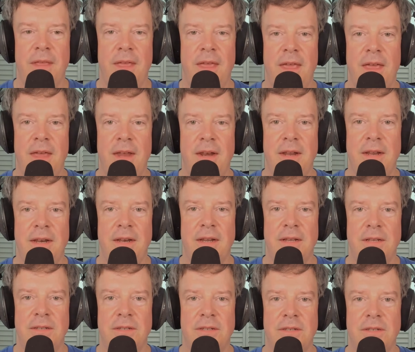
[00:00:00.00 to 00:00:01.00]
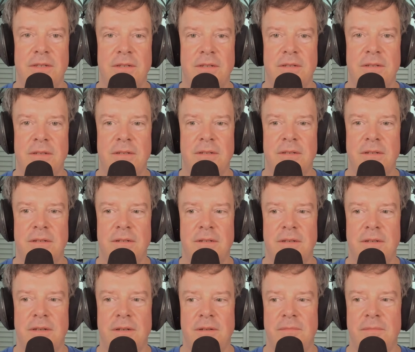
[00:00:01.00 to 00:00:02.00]
and it is
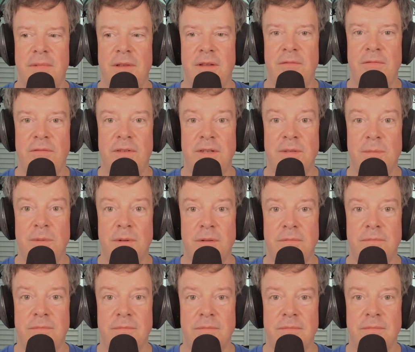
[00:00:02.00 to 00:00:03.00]
invisible.